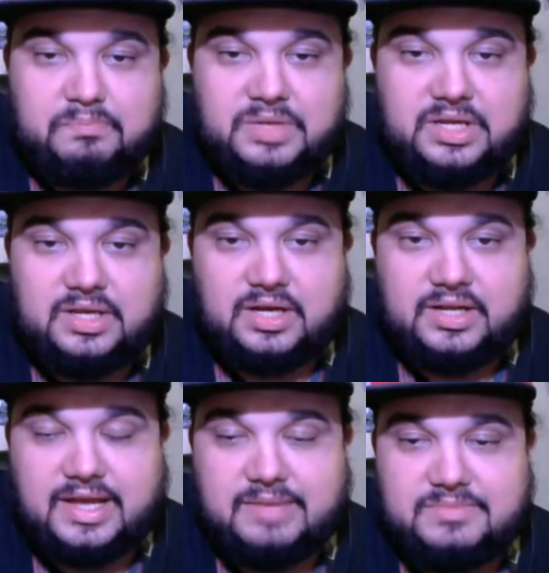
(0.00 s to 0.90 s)
being on
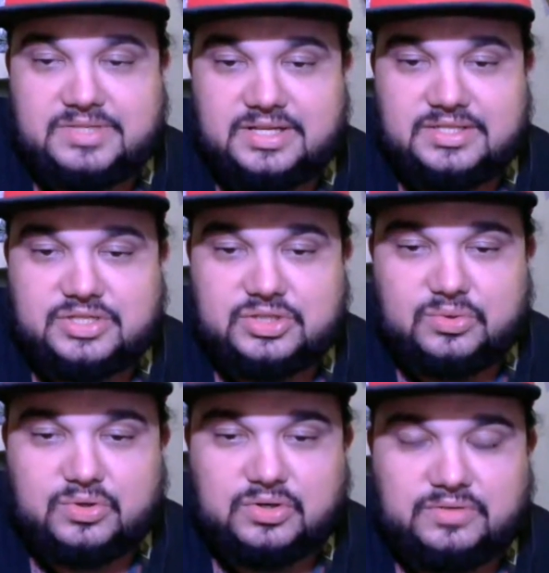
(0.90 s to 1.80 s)
Amazon
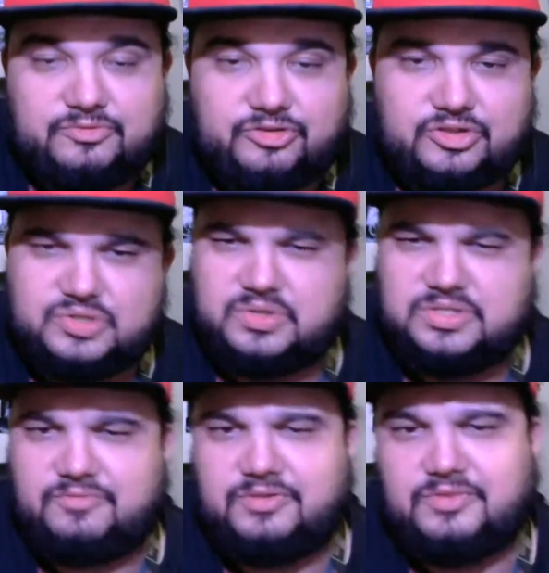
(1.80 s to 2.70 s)
store for
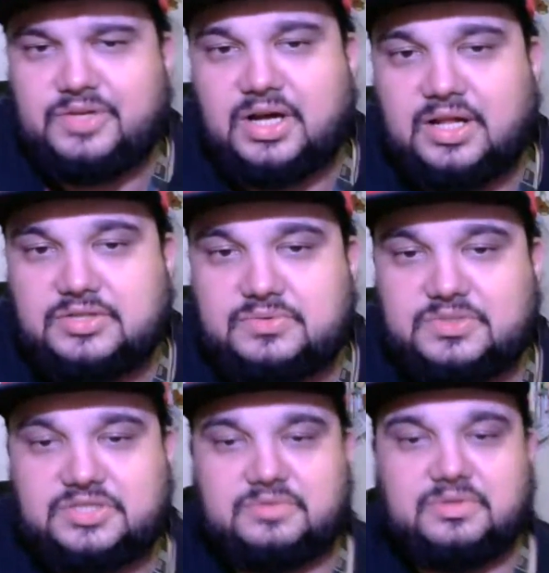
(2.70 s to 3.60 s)
$250, which is a